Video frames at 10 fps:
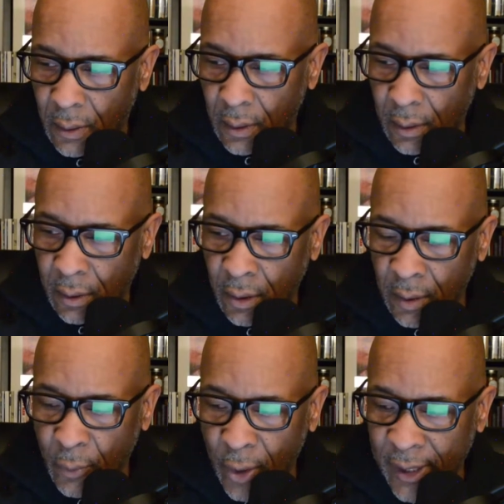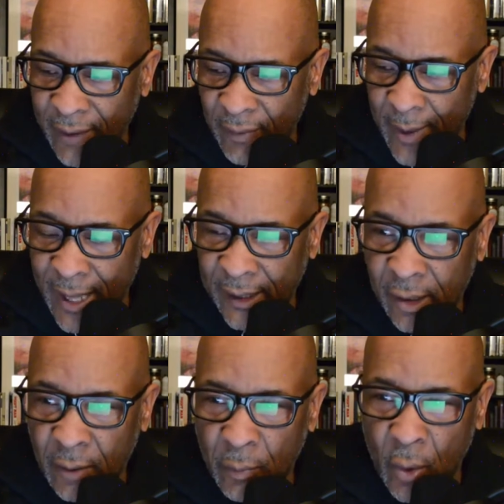Good morning, everybody.
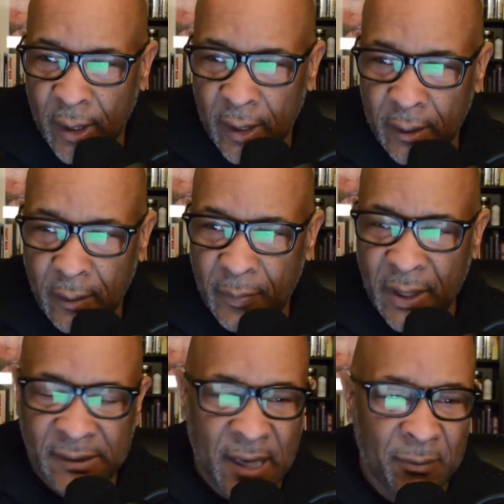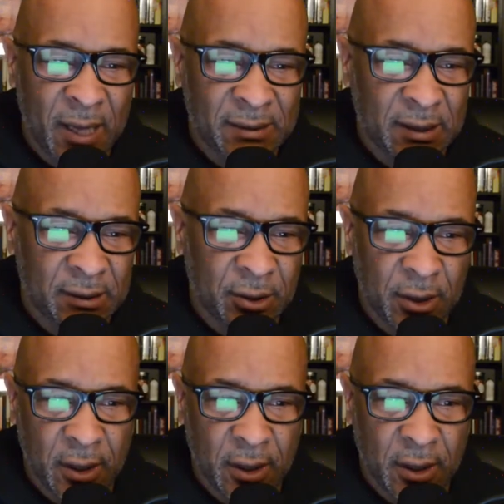Good morning. Peace and blessings to you.